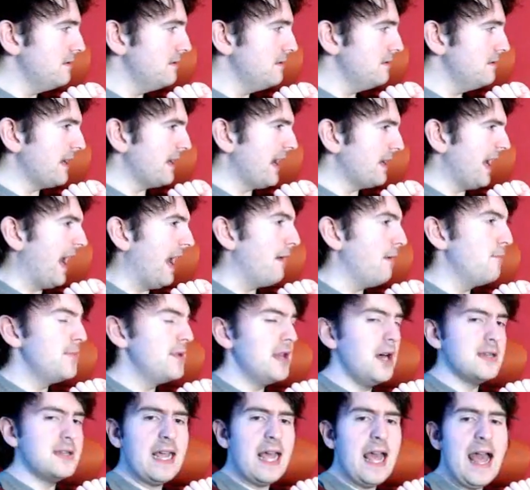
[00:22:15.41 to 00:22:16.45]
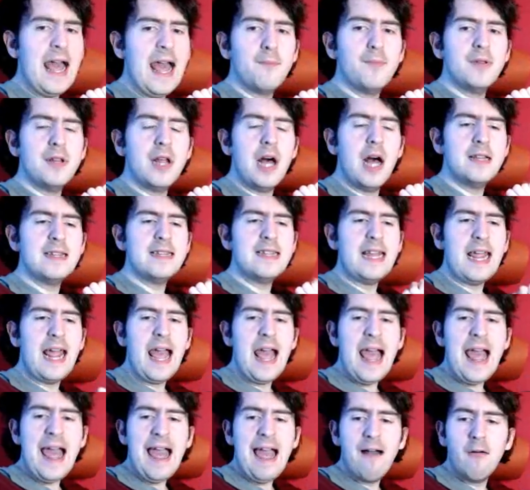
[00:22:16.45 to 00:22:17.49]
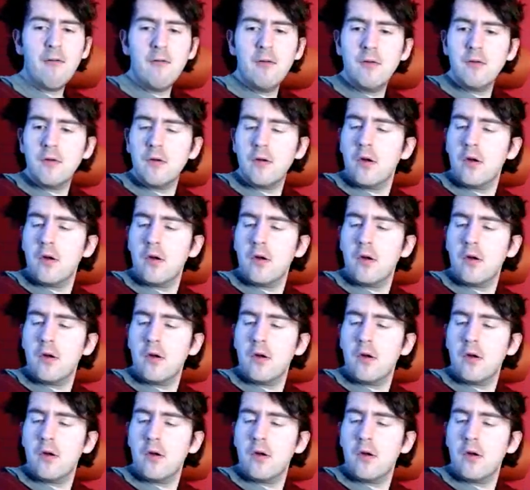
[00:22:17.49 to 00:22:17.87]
Yeah. Bloody hell.